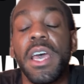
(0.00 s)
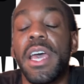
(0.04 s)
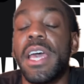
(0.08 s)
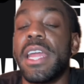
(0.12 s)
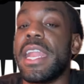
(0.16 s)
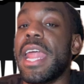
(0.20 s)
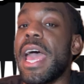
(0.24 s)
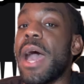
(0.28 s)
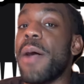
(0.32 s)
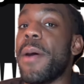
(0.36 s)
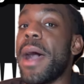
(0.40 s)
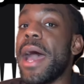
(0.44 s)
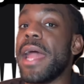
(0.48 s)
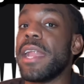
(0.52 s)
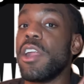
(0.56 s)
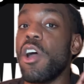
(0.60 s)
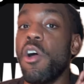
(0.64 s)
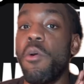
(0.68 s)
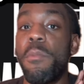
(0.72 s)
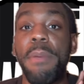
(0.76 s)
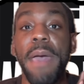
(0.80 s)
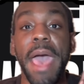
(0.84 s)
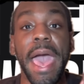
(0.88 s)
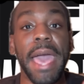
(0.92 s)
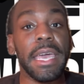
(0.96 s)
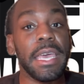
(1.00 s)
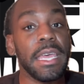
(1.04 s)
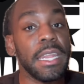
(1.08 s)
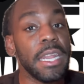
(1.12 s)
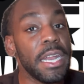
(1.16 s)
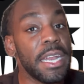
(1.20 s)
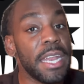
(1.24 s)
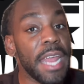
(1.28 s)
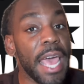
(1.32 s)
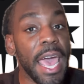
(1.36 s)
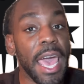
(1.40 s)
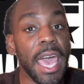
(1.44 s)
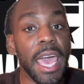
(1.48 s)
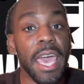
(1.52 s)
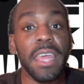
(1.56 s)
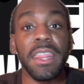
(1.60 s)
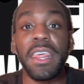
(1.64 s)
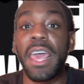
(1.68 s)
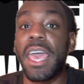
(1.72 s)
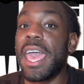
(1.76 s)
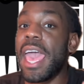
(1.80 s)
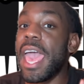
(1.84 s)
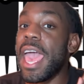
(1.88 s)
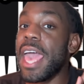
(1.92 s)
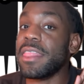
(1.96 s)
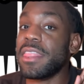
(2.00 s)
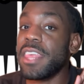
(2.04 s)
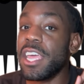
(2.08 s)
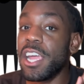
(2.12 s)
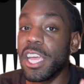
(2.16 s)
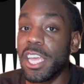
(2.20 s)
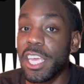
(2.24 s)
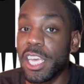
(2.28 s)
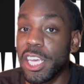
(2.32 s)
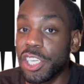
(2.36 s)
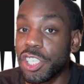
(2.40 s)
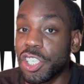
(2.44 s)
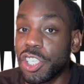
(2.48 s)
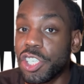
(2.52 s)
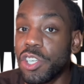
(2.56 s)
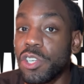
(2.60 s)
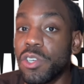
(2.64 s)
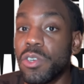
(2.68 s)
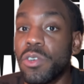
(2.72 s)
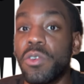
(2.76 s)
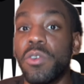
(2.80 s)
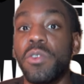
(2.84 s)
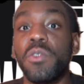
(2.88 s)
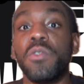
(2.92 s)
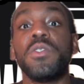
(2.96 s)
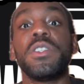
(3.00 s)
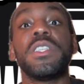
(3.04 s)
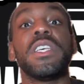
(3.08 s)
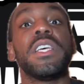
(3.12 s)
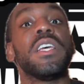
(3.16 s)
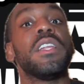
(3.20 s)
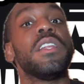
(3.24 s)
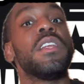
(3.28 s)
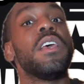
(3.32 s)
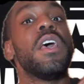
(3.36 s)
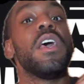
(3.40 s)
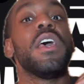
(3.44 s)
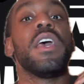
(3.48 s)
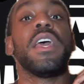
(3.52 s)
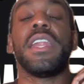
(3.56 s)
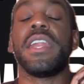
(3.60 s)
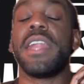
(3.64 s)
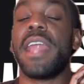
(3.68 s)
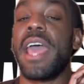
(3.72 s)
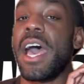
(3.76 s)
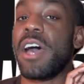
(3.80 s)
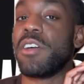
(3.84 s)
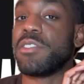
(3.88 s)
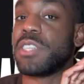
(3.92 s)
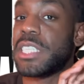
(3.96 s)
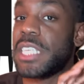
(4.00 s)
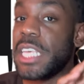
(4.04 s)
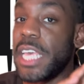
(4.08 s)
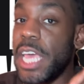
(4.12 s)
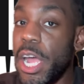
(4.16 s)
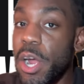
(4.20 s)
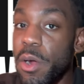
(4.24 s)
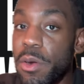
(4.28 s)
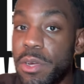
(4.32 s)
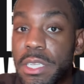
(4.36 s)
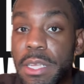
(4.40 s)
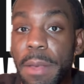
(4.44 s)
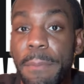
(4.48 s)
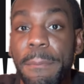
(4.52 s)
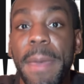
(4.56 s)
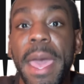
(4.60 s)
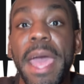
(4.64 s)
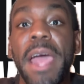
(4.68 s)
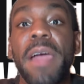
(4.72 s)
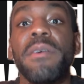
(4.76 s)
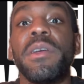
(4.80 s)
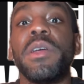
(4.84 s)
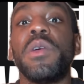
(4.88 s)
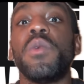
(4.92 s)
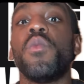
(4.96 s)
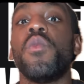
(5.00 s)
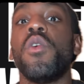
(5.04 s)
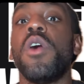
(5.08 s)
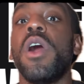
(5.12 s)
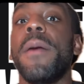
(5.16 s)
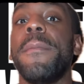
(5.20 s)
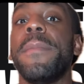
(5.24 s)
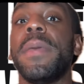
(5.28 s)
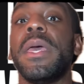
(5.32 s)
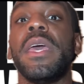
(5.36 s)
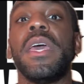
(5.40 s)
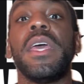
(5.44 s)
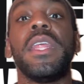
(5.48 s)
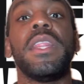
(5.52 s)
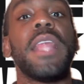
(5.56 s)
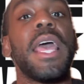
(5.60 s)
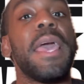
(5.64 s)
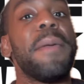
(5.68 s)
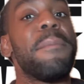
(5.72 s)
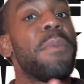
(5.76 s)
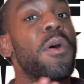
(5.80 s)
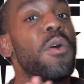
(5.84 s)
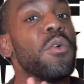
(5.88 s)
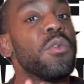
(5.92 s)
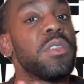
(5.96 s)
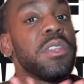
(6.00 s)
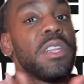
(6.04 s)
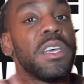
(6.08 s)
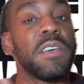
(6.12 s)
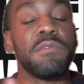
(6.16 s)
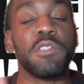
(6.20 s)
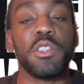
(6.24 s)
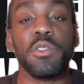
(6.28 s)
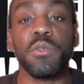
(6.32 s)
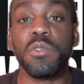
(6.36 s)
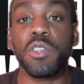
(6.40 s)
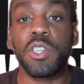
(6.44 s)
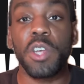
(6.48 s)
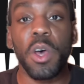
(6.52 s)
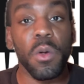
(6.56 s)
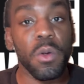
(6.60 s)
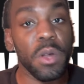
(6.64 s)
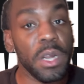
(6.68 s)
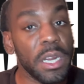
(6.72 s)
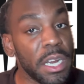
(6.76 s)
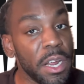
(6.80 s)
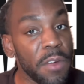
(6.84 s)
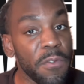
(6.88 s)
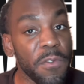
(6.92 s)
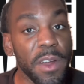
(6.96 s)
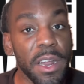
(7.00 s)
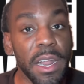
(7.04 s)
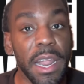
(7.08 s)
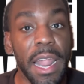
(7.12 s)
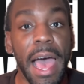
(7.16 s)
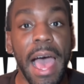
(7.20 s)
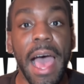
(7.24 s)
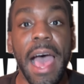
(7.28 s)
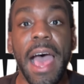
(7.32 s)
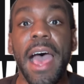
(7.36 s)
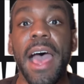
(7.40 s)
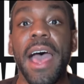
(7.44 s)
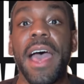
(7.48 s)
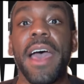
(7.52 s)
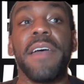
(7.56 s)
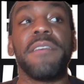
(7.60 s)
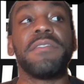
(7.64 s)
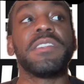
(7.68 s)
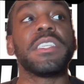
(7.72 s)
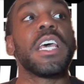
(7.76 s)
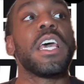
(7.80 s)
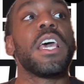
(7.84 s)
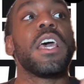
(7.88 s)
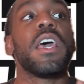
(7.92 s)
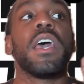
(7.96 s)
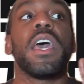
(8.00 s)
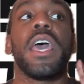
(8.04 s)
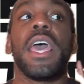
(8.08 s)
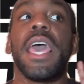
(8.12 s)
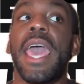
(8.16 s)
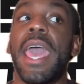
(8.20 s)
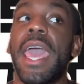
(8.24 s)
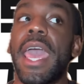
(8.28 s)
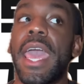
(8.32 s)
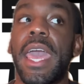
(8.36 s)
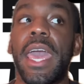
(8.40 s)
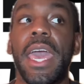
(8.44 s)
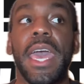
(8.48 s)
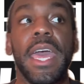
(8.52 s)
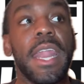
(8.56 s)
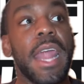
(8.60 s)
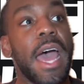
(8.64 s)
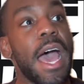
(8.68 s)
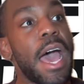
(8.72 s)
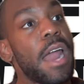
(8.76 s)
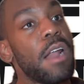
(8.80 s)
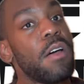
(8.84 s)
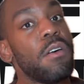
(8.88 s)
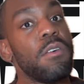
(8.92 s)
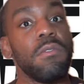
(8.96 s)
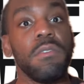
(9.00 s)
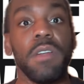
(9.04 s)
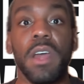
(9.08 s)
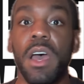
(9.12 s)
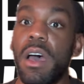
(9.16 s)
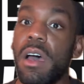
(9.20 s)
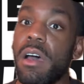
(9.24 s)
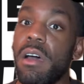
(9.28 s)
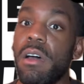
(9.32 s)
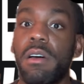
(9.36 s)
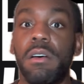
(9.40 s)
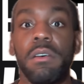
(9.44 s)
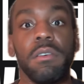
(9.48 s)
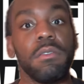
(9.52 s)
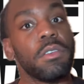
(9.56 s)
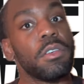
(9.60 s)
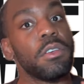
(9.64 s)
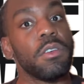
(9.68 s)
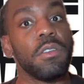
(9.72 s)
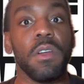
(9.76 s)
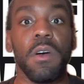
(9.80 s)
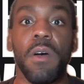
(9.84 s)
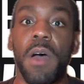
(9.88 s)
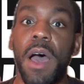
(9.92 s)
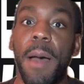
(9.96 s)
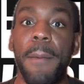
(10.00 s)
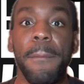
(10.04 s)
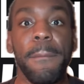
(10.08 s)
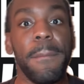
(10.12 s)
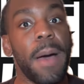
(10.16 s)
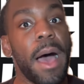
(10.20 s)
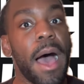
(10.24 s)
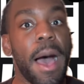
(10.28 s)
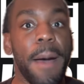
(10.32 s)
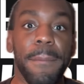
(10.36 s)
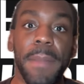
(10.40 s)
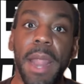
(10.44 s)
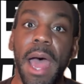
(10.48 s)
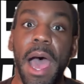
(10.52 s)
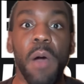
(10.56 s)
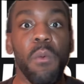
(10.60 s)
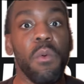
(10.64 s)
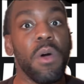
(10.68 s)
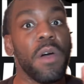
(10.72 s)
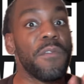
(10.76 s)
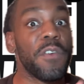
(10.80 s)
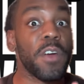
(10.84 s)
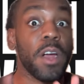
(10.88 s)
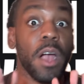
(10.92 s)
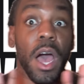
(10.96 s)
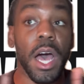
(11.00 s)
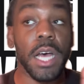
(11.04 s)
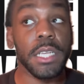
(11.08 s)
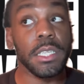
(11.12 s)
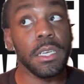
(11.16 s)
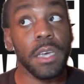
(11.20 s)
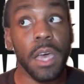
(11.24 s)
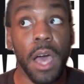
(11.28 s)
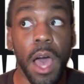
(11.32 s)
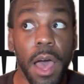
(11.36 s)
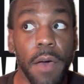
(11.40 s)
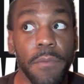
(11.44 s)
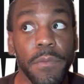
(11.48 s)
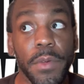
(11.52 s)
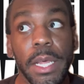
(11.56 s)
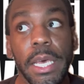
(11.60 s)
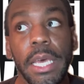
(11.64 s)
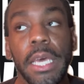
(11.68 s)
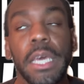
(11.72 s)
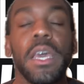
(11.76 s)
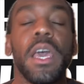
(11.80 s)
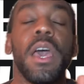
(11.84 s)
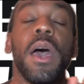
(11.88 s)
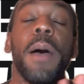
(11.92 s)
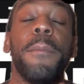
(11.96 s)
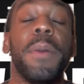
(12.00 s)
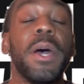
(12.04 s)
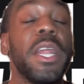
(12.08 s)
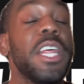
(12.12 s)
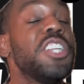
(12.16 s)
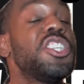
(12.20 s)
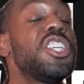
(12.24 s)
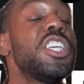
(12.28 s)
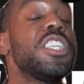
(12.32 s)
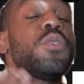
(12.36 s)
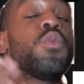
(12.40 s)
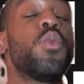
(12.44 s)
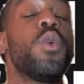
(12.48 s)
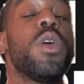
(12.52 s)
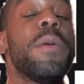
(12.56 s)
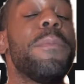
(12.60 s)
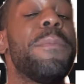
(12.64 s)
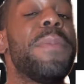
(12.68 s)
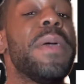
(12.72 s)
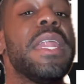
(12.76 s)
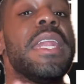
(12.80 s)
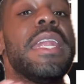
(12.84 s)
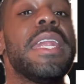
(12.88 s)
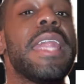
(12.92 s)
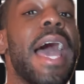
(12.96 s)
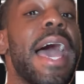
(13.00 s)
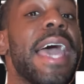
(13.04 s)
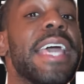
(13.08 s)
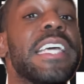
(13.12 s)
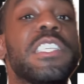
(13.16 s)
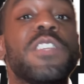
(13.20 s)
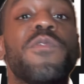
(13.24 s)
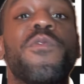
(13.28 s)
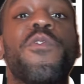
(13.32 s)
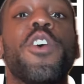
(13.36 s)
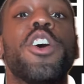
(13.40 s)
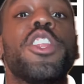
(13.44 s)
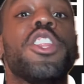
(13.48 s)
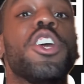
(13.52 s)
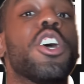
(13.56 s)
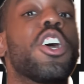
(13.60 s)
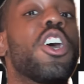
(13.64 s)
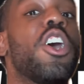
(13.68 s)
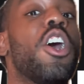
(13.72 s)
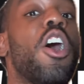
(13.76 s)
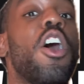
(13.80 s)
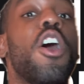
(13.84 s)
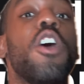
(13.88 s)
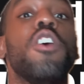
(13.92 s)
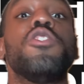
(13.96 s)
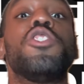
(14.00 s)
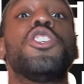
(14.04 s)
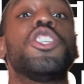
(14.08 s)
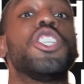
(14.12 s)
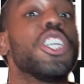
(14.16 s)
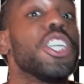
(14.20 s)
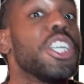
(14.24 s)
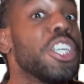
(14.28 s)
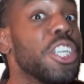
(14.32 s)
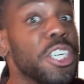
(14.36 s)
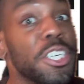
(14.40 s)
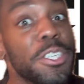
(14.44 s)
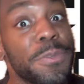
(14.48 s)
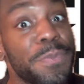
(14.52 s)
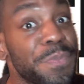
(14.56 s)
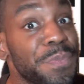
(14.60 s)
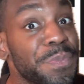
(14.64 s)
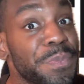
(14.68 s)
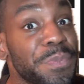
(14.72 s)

Now, I know back in the day they had their issues, and now Ciara's a married woman. They both live two totally different lives. And I don't know, you know, I'm not one for causing conflict, but it just would have been nice for the culture